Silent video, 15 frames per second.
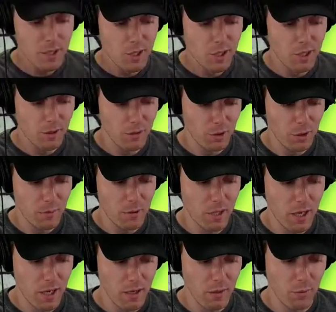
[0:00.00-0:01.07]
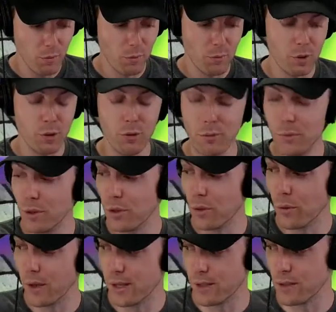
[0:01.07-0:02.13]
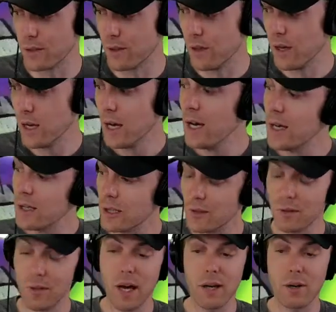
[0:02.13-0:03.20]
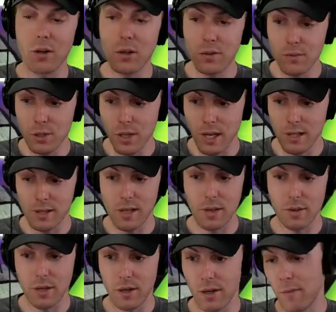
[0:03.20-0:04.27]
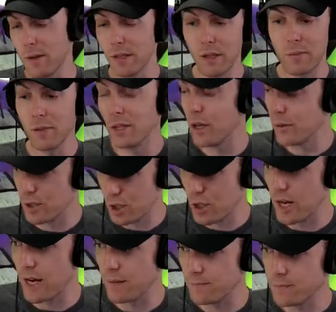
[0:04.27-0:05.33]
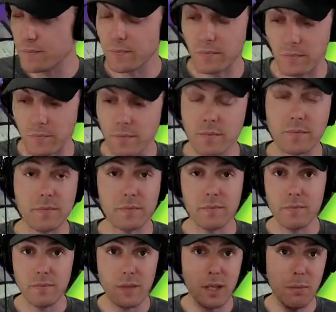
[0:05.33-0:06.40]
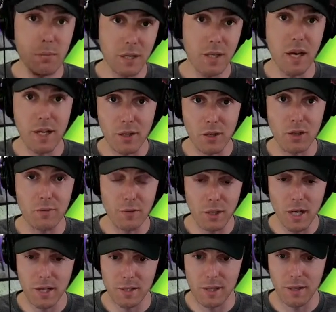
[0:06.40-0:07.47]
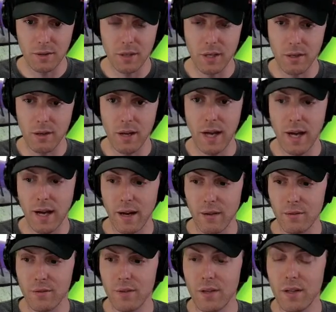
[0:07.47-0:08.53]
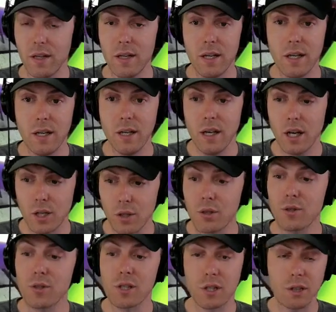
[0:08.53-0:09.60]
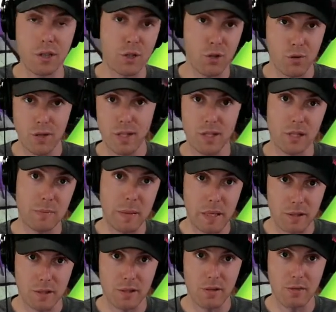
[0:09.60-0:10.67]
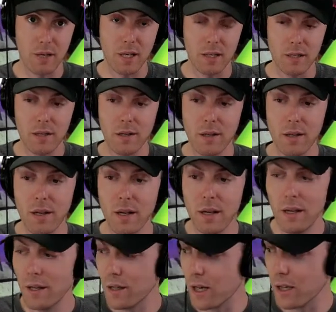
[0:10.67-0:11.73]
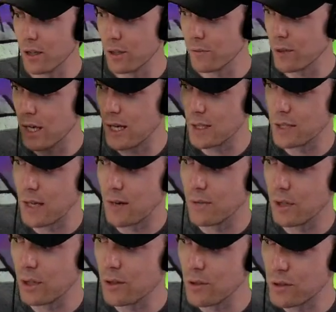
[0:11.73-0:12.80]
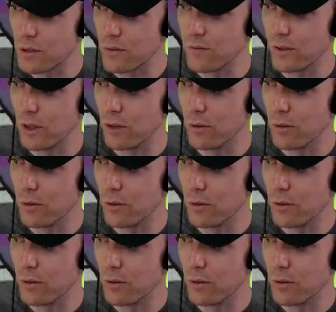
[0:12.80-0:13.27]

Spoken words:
is it can eliminate room noise. So not all of you guys out there, I mean, let me know in chat, but not all of you guys out there have acoustically treated spaces, right? Not all of you guys have the acoustic